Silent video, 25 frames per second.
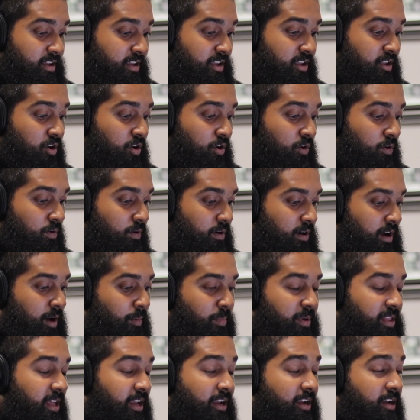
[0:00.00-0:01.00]
you know,
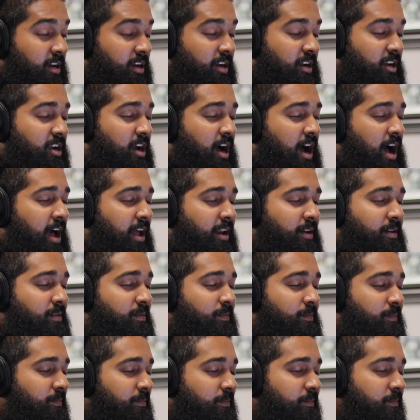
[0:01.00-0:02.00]
I'll be like, God,
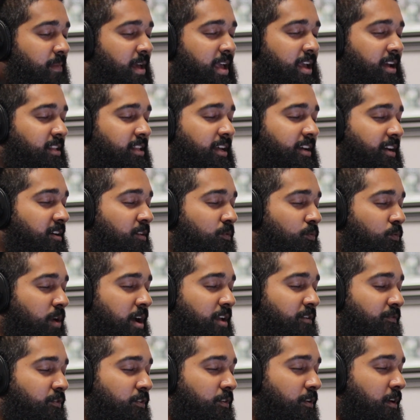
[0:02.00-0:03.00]
make like a
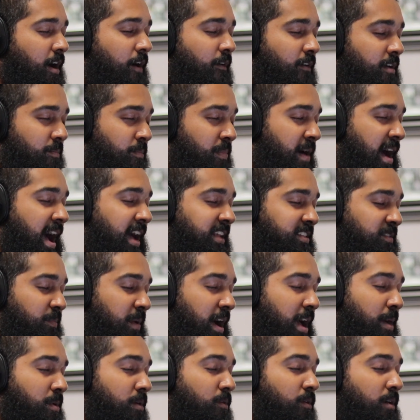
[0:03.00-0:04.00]
red Ferrari pass
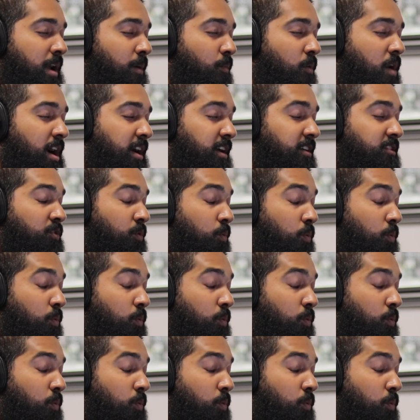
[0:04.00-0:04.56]
by me when I'm walking